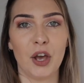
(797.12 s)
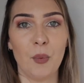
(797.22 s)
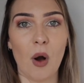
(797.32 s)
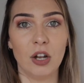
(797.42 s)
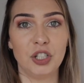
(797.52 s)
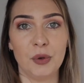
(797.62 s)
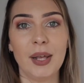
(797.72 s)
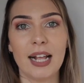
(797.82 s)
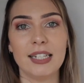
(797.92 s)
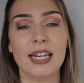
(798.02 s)
who are
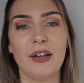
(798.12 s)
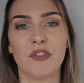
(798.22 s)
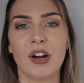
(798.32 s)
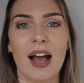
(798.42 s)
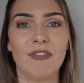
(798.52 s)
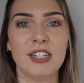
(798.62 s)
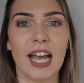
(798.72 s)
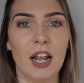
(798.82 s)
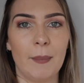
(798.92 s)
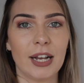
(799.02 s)
doing that delivery have to
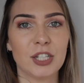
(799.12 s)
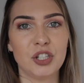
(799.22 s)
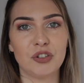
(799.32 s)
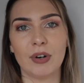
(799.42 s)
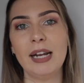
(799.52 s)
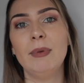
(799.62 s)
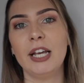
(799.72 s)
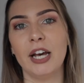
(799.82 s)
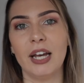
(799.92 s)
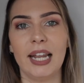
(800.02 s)
get up
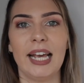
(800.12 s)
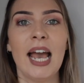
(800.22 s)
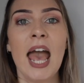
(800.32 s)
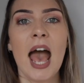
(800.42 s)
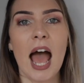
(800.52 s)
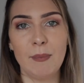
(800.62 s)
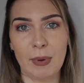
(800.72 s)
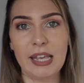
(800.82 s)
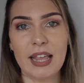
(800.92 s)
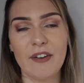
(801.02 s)
extremely early and
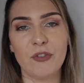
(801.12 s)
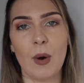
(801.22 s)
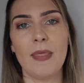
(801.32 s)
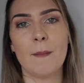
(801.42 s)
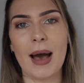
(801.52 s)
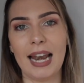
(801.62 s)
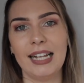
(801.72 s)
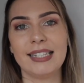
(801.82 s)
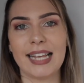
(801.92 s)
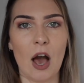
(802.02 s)
be there for when the
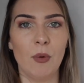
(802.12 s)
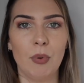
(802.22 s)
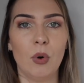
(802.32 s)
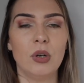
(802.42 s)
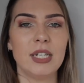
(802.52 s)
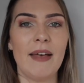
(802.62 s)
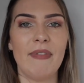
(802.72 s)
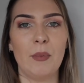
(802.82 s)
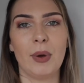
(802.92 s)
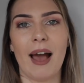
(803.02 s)
pallets get on board,
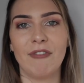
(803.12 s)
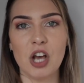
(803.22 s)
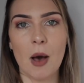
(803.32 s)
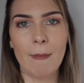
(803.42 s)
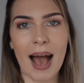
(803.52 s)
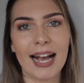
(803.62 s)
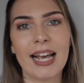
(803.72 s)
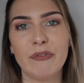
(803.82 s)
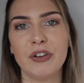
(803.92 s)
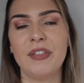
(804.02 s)
and then we have to unpack
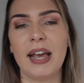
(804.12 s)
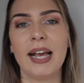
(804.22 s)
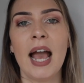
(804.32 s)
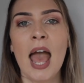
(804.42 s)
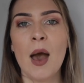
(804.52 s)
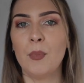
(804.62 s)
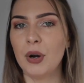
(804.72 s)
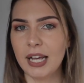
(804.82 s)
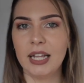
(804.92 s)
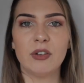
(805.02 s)
everything,
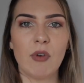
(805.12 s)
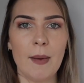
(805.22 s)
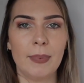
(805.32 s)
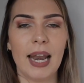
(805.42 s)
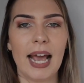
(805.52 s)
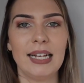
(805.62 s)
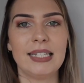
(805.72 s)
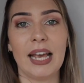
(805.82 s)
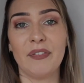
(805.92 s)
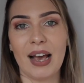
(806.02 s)
put it in the right
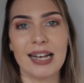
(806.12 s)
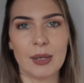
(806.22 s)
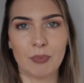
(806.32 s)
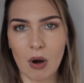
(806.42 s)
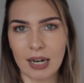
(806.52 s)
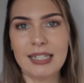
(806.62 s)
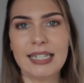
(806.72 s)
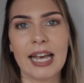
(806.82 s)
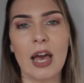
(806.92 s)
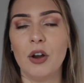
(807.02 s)
place. If it has a price
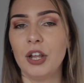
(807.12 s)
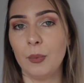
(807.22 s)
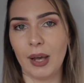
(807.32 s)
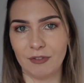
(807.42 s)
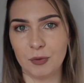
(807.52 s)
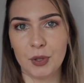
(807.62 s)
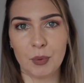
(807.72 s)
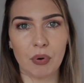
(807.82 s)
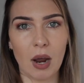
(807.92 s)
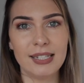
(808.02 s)
ticket on it, we have to put
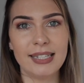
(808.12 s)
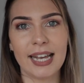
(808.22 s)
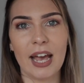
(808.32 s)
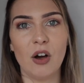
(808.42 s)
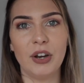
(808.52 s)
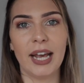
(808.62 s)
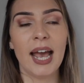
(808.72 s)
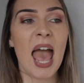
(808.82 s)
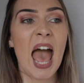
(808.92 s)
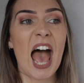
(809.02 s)
the price ticket on it,
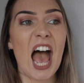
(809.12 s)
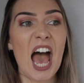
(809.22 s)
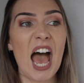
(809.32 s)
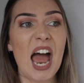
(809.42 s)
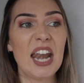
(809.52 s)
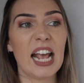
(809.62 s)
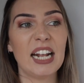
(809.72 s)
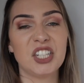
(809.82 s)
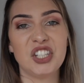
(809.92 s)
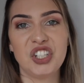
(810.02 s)
and
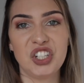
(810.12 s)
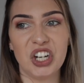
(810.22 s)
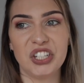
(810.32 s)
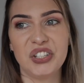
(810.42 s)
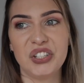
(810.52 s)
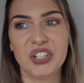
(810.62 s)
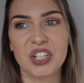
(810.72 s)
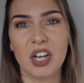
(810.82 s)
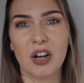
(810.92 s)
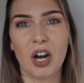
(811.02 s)
it's
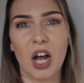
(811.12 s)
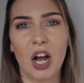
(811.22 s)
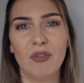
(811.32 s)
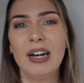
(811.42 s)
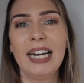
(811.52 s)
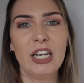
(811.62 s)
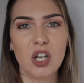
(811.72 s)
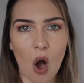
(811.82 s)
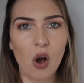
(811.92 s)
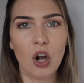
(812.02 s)
just a really
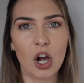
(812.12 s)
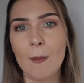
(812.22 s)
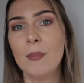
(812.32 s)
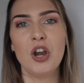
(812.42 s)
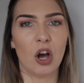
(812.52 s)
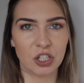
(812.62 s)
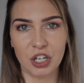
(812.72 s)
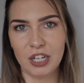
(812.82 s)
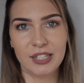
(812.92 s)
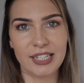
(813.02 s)
long,
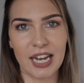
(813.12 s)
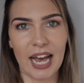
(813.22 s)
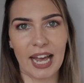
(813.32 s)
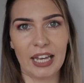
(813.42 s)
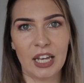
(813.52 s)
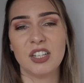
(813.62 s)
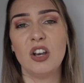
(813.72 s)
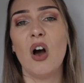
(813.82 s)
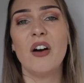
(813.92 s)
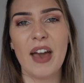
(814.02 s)
monotonous day. It's a
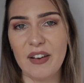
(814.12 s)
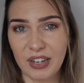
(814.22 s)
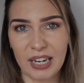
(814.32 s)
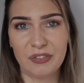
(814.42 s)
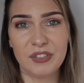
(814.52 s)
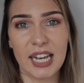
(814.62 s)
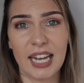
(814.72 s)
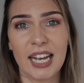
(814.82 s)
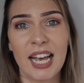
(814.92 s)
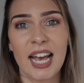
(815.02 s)
lot of heavy
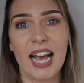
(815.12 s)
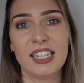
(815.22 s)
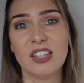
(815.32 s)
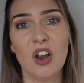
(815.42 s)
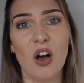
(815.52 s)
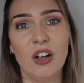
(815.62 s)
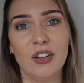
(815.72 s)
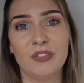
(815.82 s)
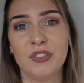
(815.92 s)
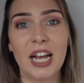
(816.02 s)
lifting, it's a lot
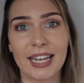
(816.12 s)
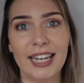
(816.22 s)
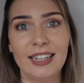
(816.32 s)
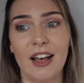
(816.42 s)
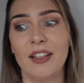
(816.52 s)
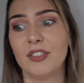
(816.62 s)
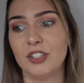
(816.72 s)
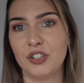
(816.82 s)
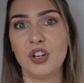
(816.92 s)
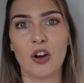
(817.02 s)
of checking that the
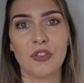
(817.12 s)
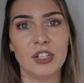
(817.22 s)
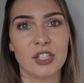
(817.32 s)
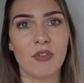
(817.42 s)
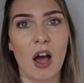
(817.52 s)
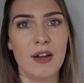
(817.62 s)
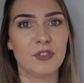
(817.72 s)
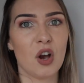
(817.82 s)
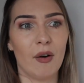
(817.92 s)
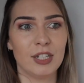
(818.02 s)
stock that's
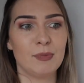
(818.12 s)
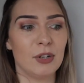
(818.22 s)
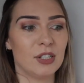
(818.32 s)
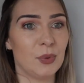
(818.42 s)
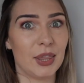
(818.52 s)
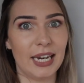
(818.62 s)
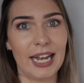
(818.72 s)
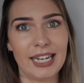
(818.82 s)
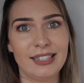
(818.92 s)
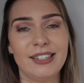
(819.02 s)
arrived corresponds with the
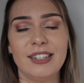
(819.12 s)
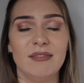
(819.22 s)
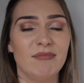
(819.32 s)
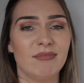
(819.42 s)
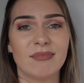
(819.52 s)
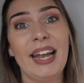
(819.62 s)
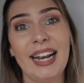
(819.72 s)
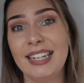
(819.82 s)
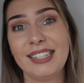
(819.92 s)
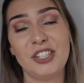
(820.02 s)
list, and
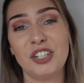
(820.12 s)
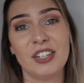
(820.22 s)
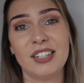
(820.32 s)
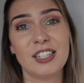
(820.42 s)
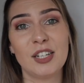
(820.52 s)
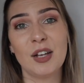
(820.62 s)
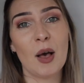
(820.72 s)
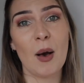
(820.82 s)
it is just